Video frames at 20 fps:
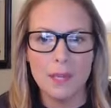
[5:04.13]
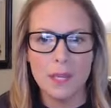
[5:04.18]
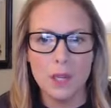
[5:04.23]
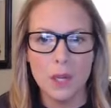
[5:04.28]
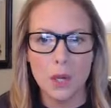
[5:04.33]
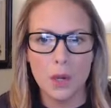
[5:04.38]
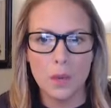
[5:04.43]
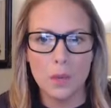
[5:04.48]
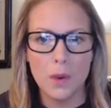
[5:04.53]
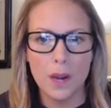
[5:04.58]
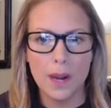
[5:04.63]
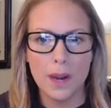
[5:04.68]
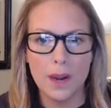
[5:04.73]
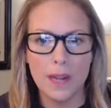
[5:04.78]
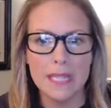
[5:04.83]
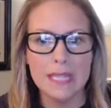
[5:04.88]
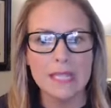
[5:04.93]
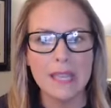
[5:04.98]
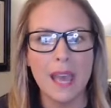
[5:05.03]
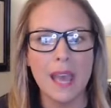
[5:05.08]
of year where
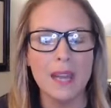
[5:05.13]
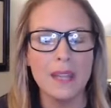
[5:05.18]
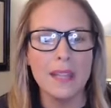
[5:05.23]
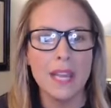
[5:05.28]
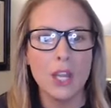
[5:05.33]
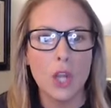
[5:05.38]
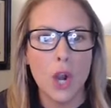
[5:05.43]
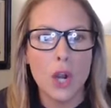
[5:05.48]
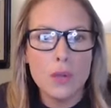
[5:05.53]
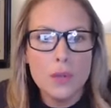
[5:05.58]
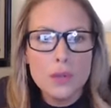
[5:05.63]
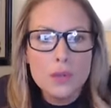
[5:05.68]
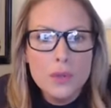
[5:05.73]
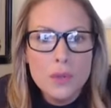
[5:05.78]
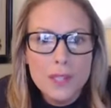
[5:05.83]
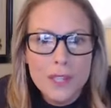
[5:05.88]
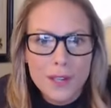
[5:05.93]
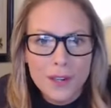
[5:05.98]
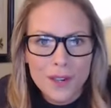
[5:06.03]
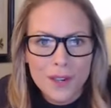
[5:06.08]
it's kind of like our New
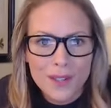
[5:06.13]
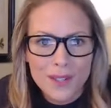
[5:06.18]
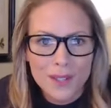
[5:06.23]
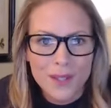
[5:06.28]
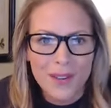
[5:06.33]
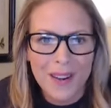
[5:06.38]
Year's,